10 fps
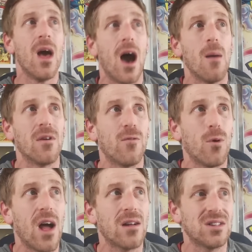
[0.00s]
Uh, but
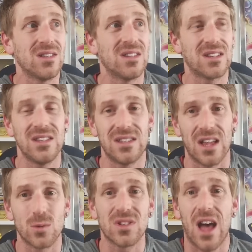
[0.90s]

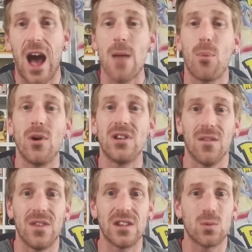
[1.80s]
$4.60 was the high point
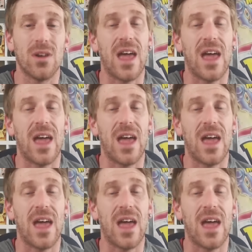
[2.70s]
of this one.